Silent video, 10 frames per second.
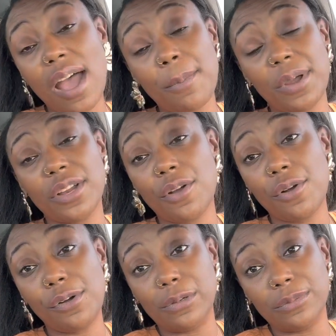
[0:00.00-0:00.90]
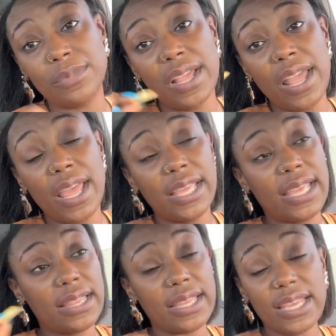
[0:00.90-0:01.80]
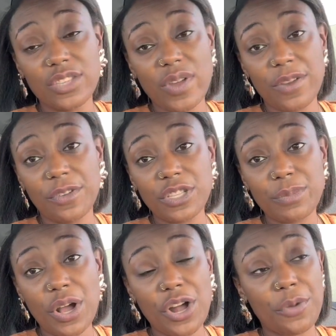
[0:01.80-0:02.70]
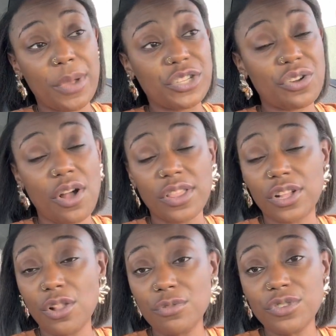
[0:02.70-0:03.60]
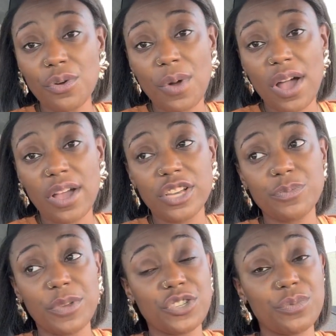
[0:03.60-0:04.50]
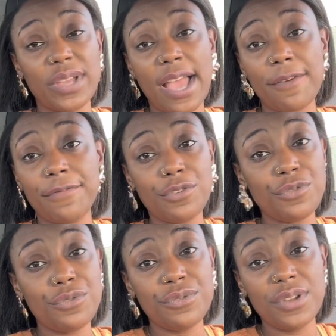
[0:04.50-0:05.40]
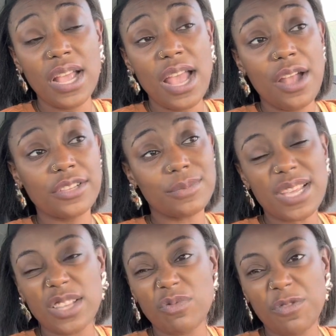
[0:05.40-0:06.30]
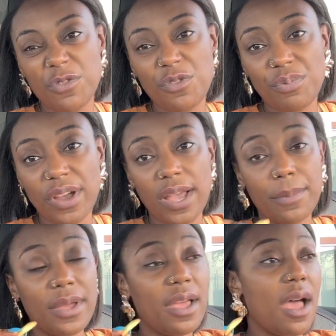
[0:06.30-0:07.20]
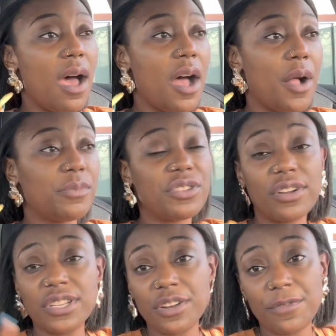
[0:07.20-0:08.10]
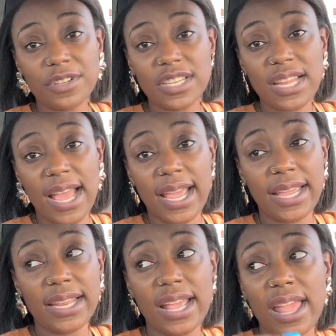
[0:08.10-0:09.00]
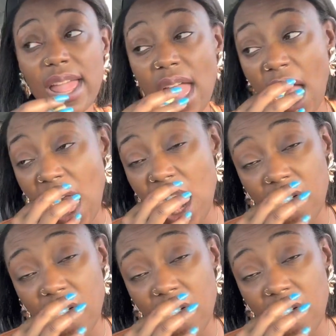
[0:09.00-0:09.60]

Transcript: I'm ready to go home. Get the kids ready for tomorrow. Make sure all the clothes are washed. Make sure we got food. Sometimes we food prep. Start dinner for tonight. And